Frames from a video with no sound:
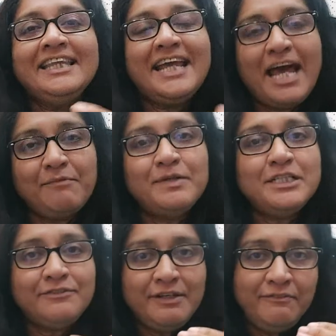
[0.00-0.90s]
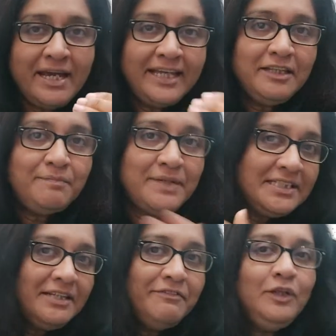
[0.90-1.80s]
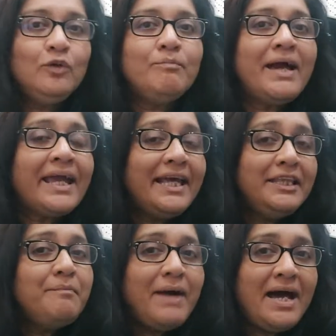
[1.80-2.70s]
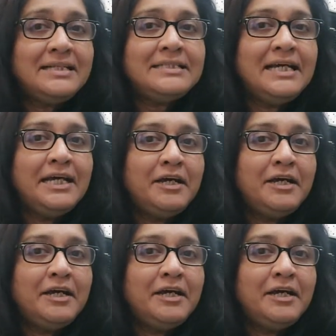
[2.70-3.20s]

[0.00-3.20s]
That happens when we are in the present, we look back at the past.